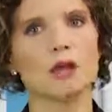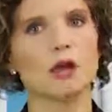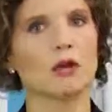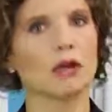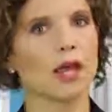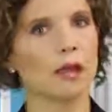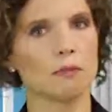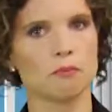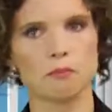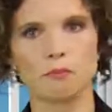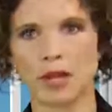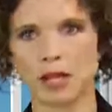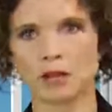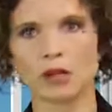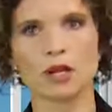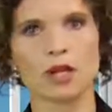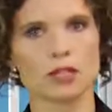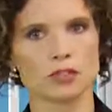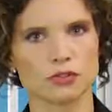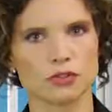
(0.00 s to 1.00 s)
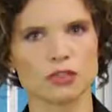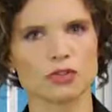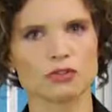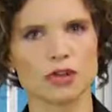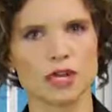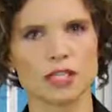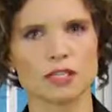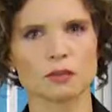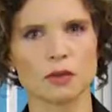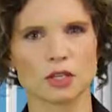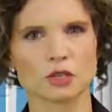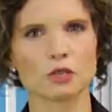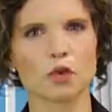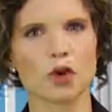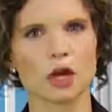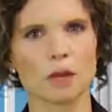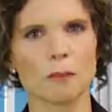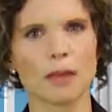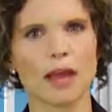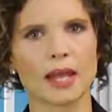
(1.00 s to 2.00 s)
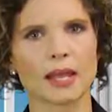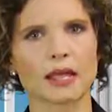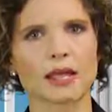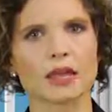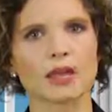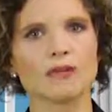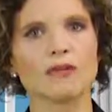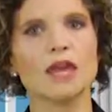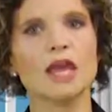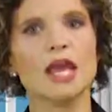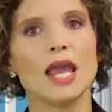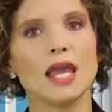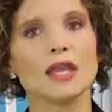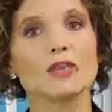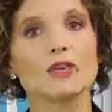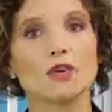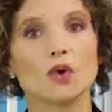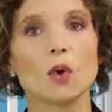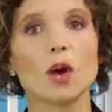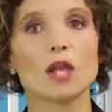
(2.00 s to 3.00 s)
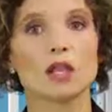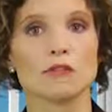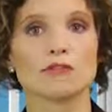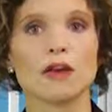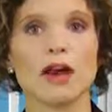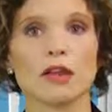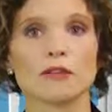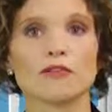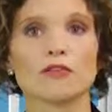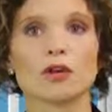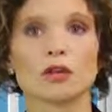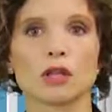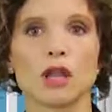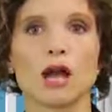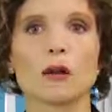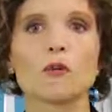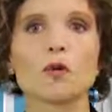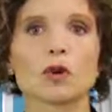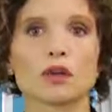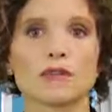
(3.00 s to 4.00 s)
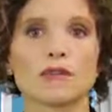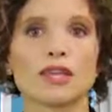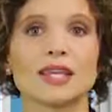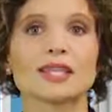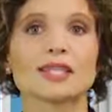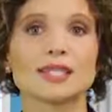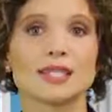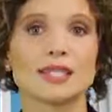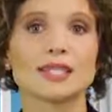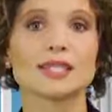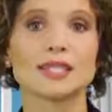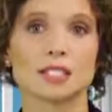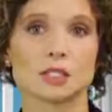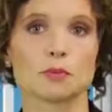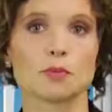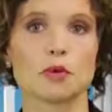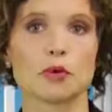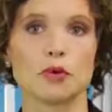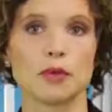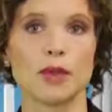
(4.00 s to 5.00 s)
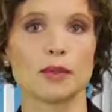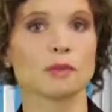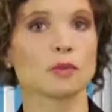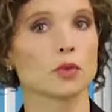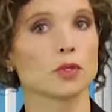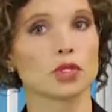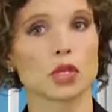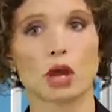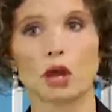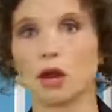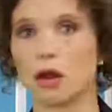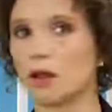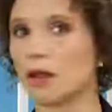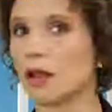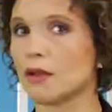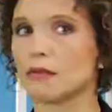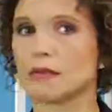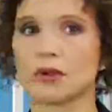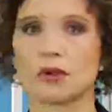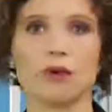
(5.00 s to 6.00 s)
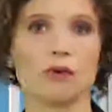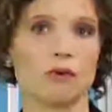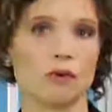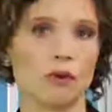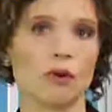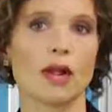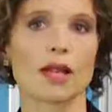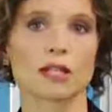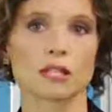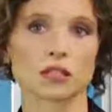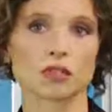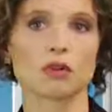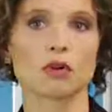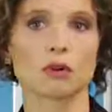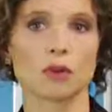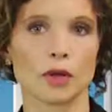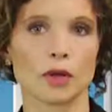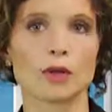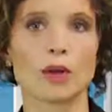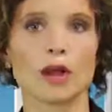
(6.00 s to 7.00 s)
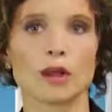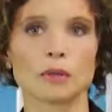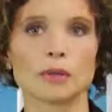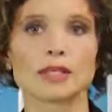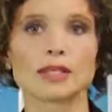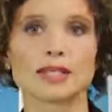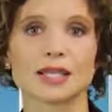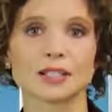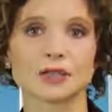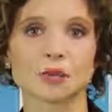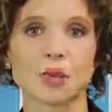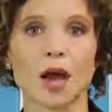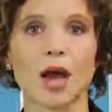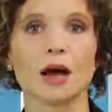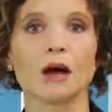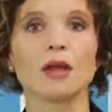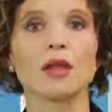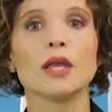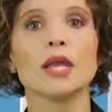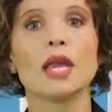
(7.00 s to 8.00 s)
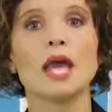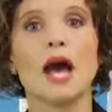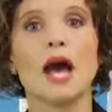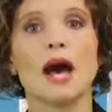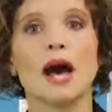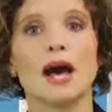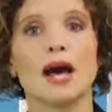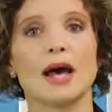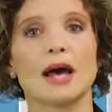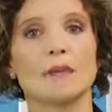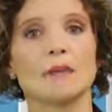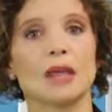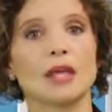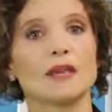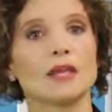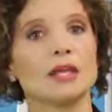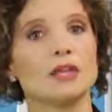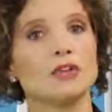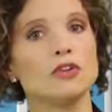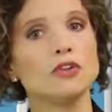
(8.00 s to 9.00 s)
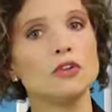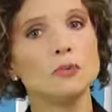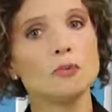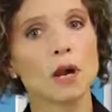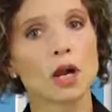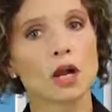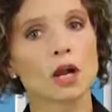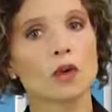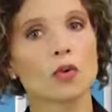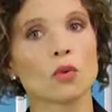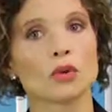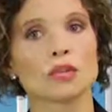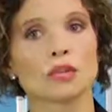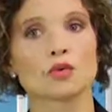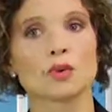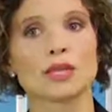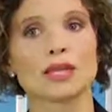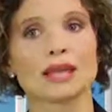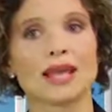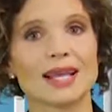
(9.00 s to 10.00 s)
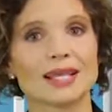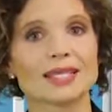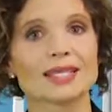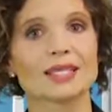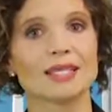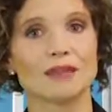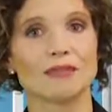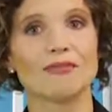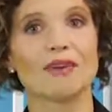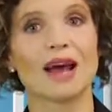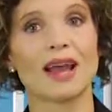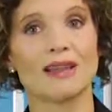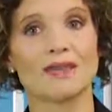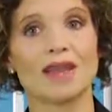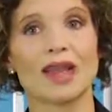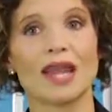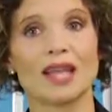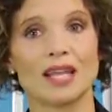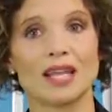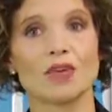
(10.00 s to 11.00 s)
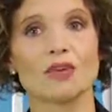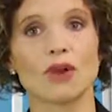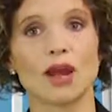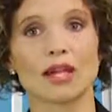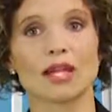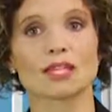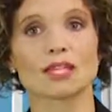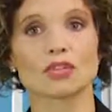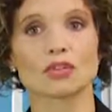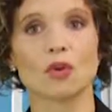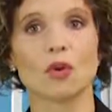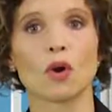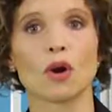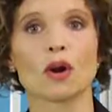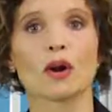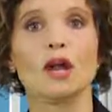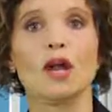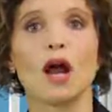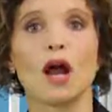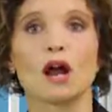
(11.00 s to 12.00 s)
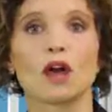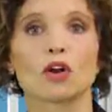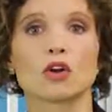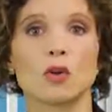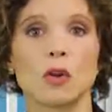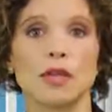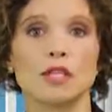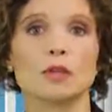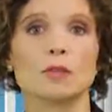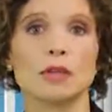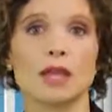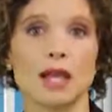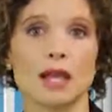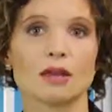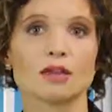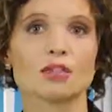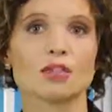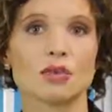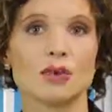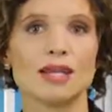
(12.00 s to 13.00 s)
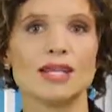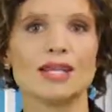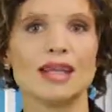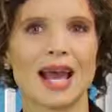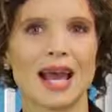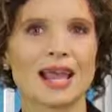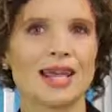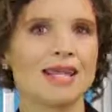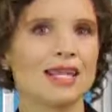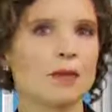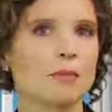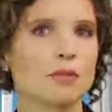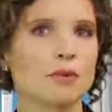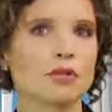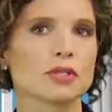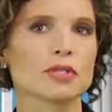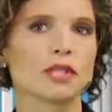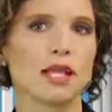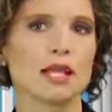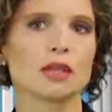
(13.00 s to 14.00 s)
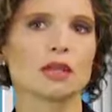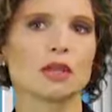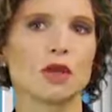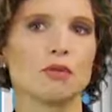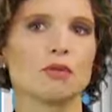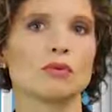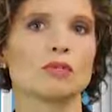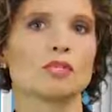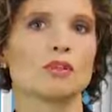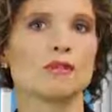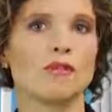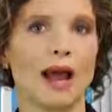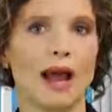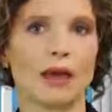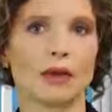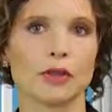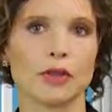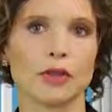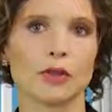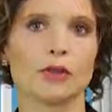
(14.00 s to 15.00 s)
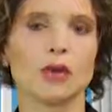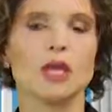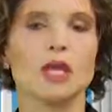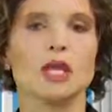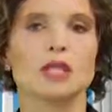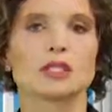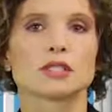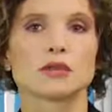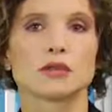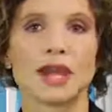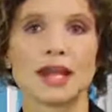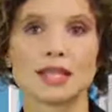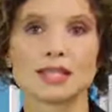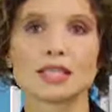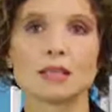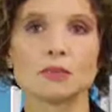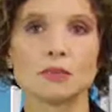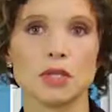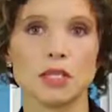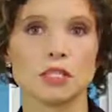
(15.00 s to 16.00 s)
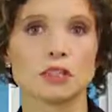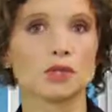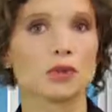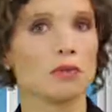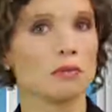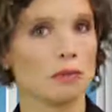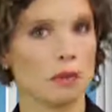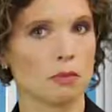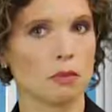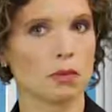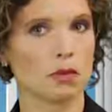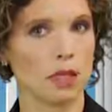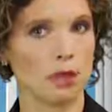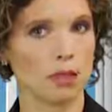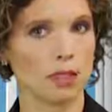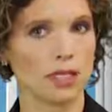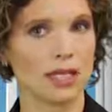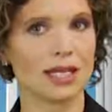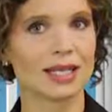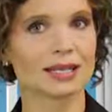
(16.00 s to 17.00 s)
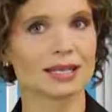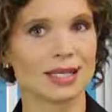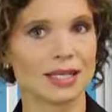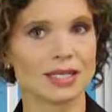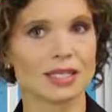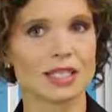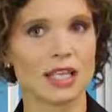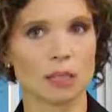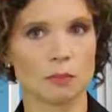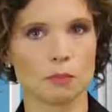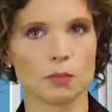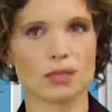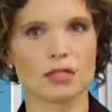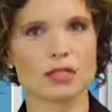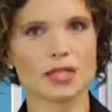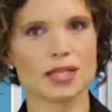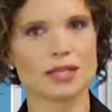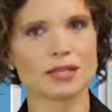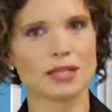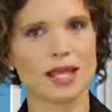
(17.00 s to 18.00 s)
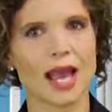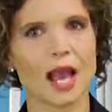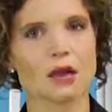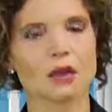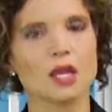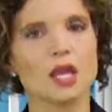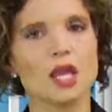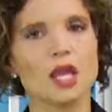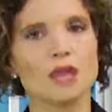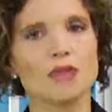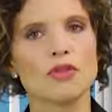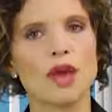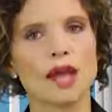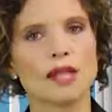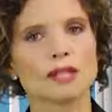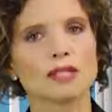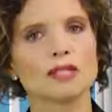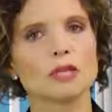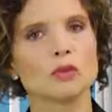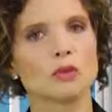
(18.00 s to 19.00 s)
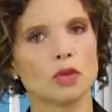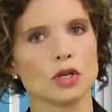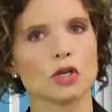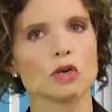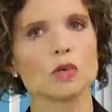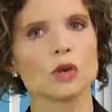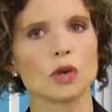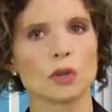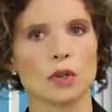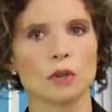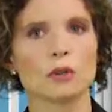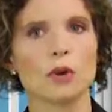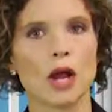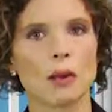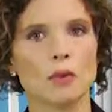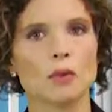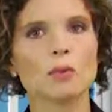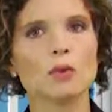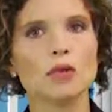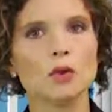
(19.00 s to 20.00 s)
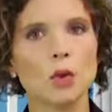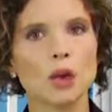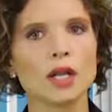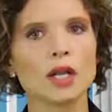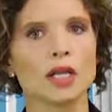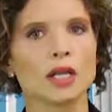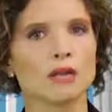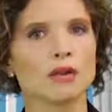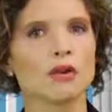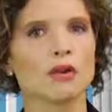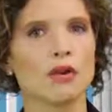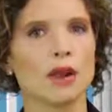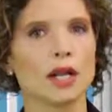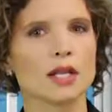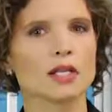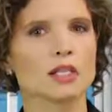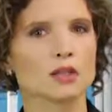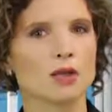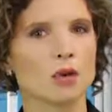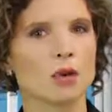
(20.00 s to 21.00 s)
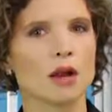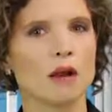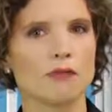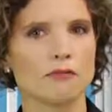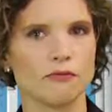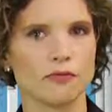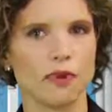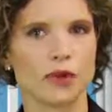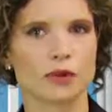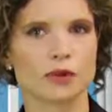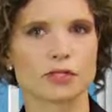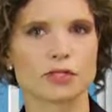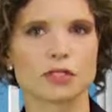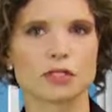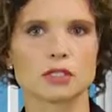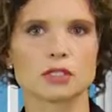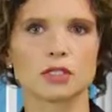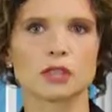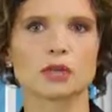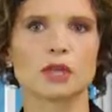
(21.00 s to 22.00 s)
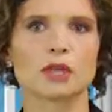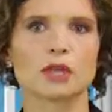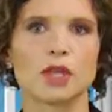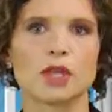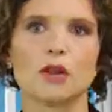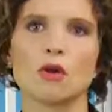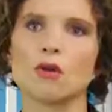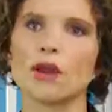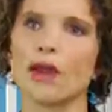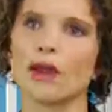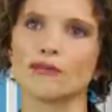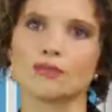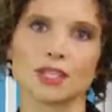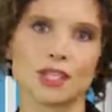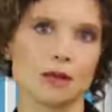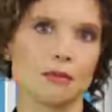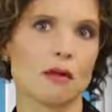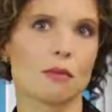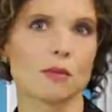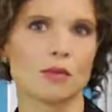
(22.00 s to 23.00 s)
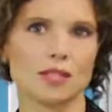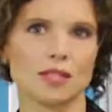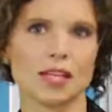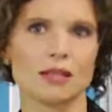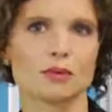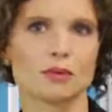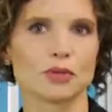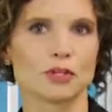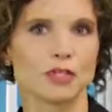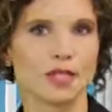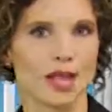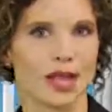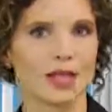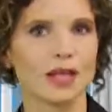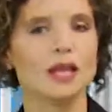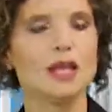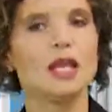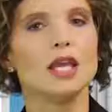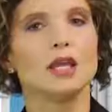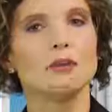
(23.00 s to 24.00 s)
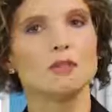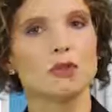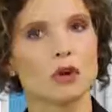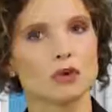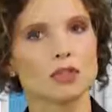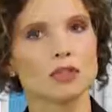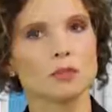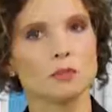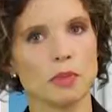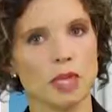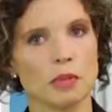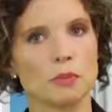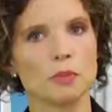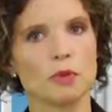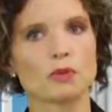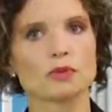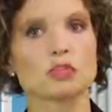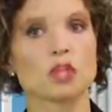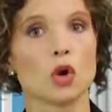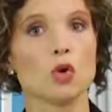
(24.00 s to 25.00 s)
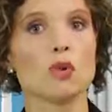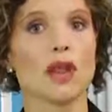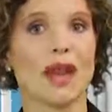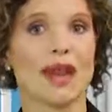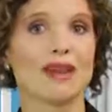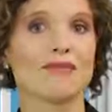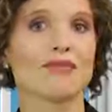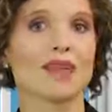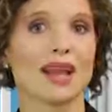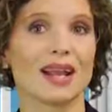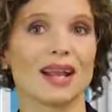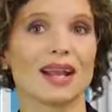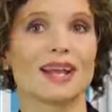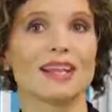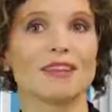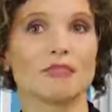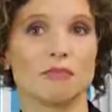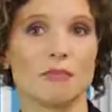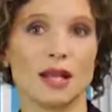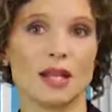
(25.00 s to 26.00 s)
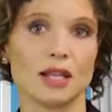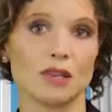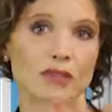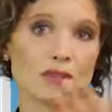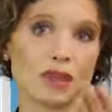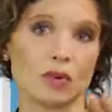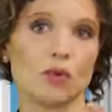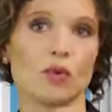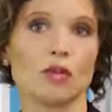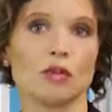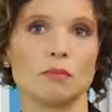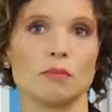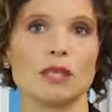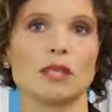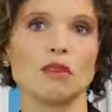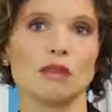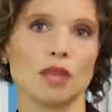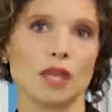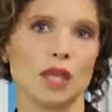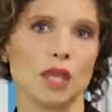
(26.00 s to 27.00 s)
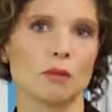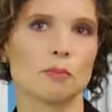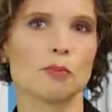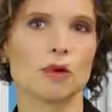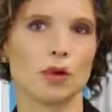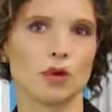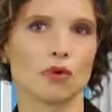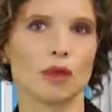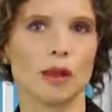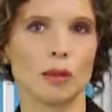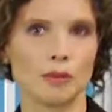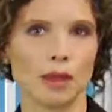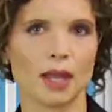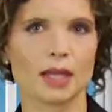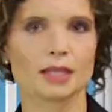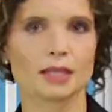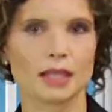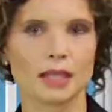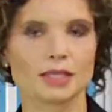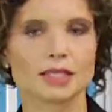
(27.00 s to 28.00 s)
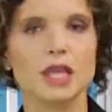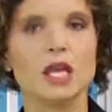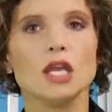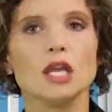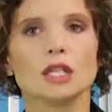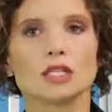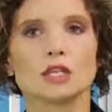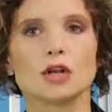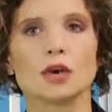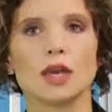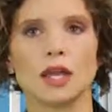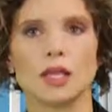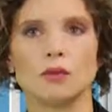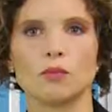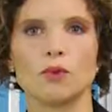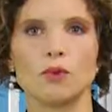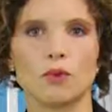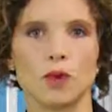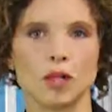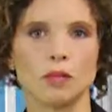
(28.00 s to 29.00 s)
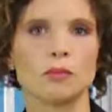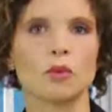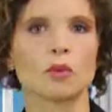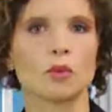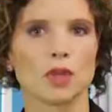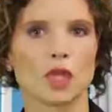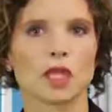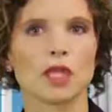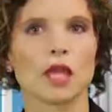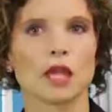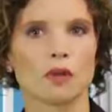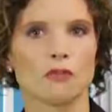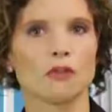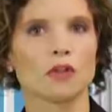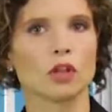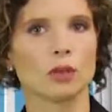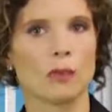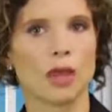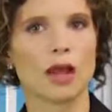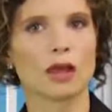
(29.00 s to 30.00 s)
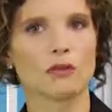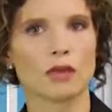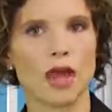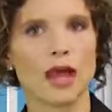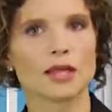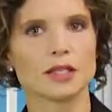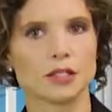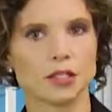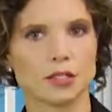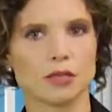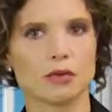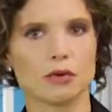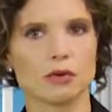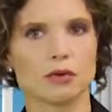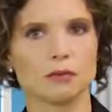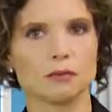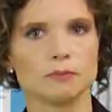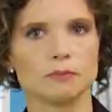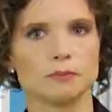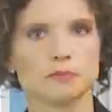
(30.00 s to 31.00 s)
They'll get better interest rates, much more competitive, and they'll qualify for a lot more of the assistance programs, which all have their own credit score requirements as well. And the new borrowers with less than a 580 credit score are going to be held to a 90% loan to value. So that's something to remember. They would need at least 10% down. That's somewhere where we'd probably want to get their credit score up first so that they don't have to come up with 10%. Most people don't have that kind of money, or they wouldn't be looking at a program like this. So we want to be really careful about that too.